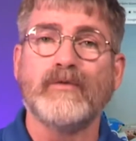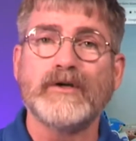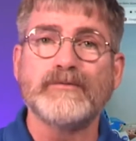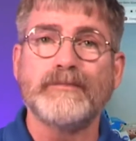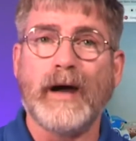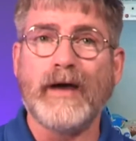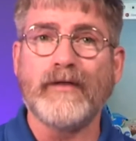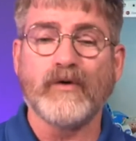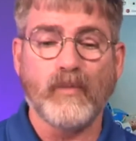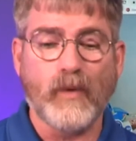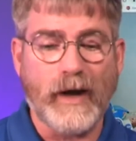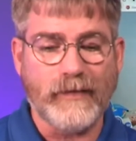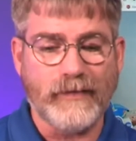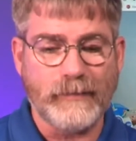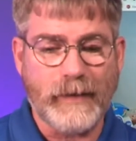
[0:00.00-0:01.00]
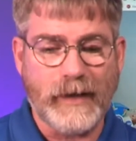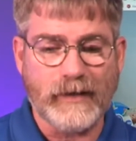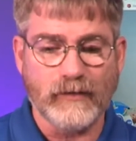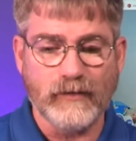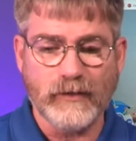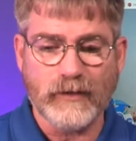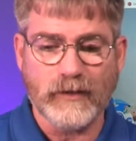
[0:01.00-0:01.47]
which, by the way, they made
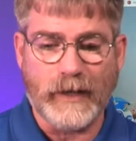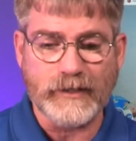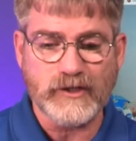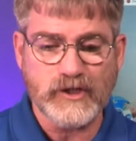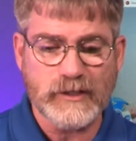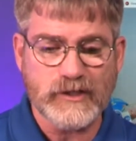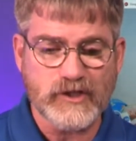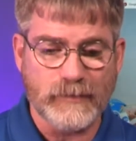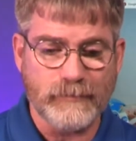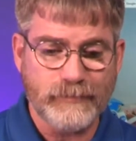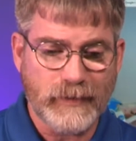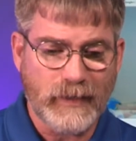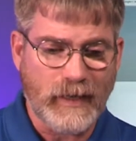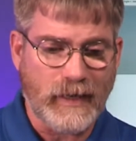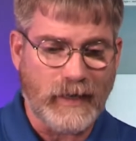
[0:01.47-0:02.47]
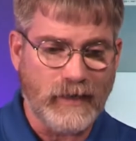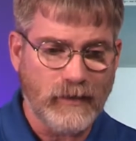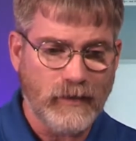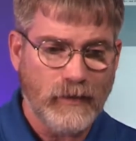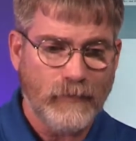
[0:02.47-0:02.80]
it look like Xi Jinping